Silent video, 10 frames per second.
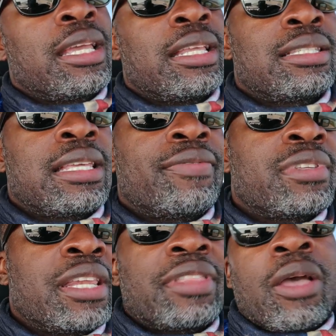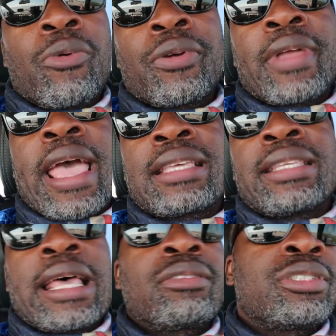and see if there's anything worth
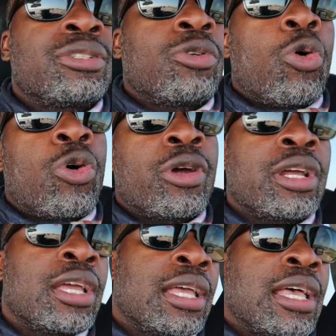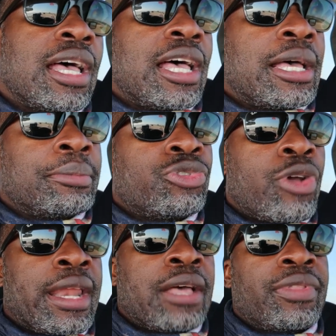gassing out to, or I'm
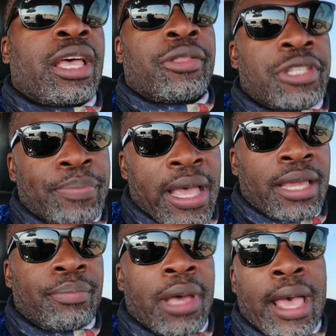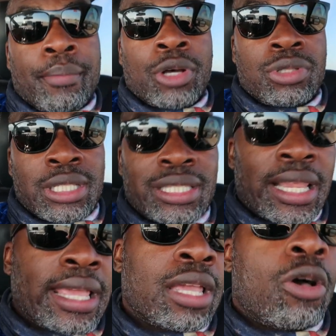trying out that other spot by Moses
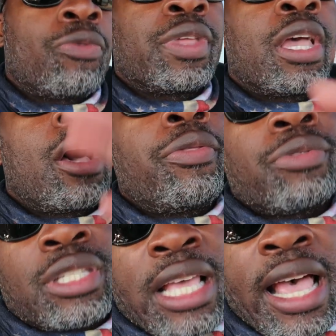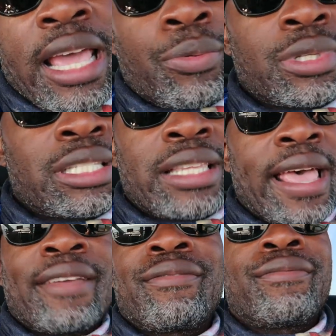Lake on the other side, which is
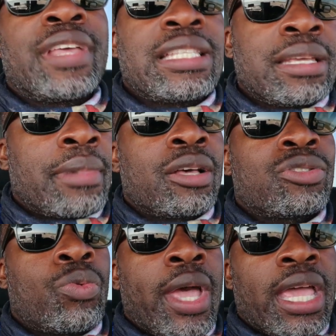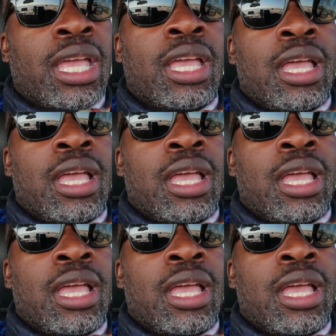like fifteen miles away,